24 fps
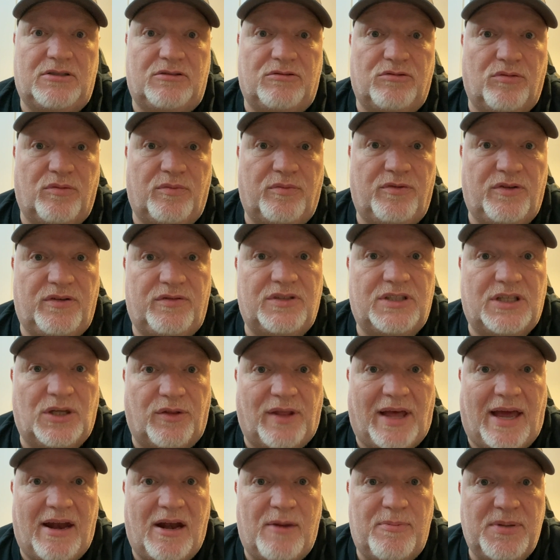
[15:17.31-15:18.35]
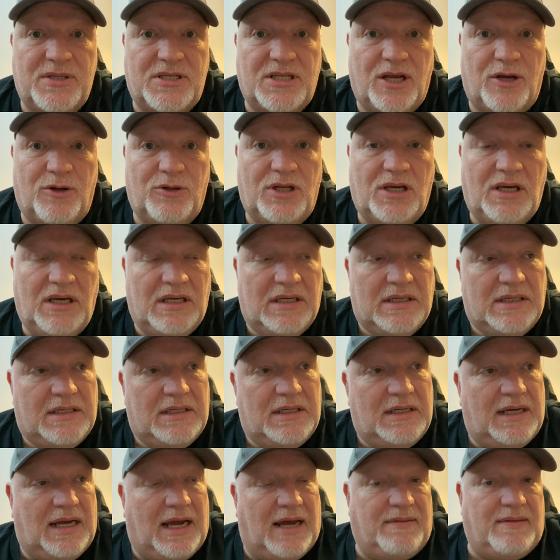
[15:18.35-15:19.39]
If you saw that episode,
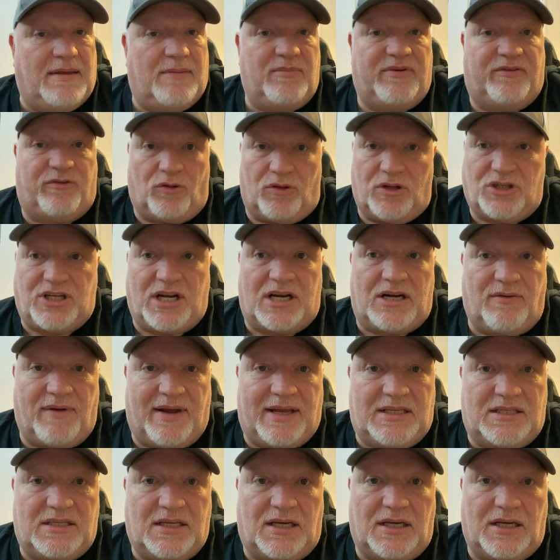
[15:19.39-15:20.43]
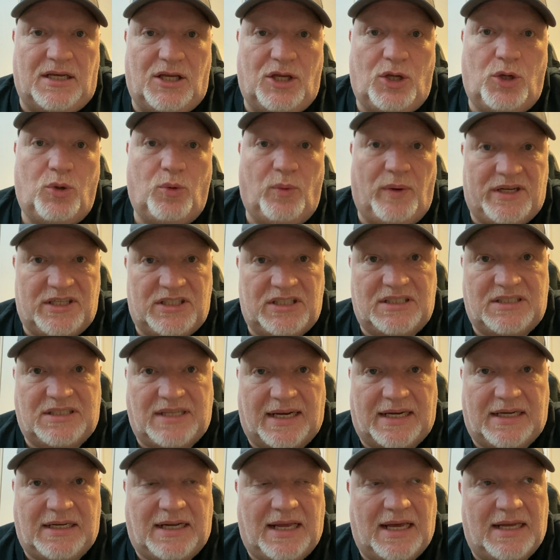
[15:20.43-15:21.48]
and then we've got the generator, which is
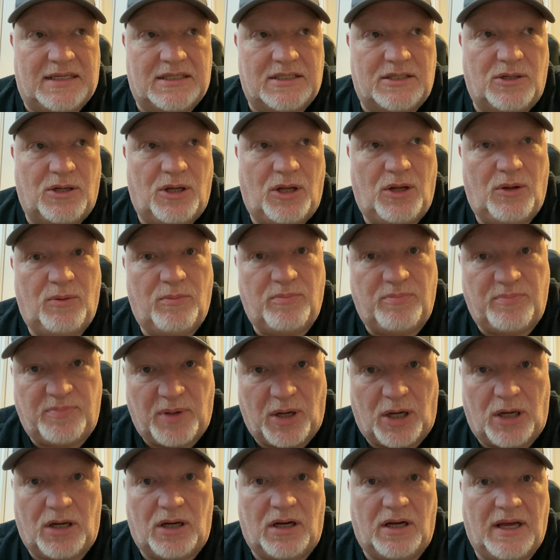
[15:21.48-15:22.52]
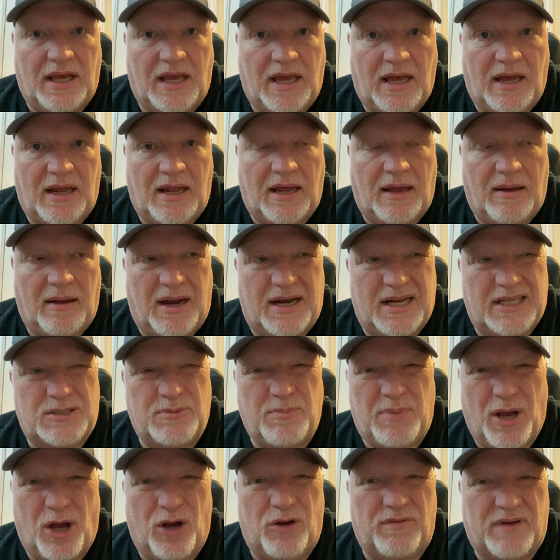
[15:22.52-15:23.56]
second hand, but and it's a
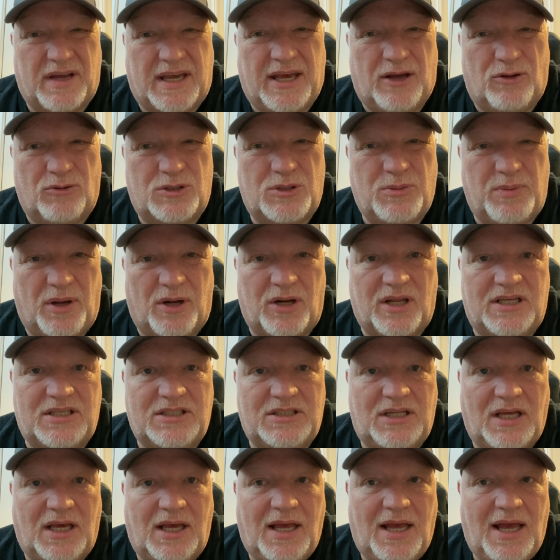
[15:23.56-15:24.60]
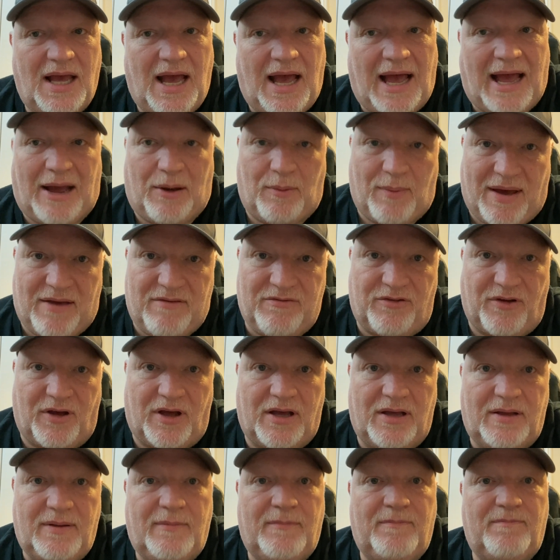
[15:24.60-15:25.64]
bit overkill, to be honest. However,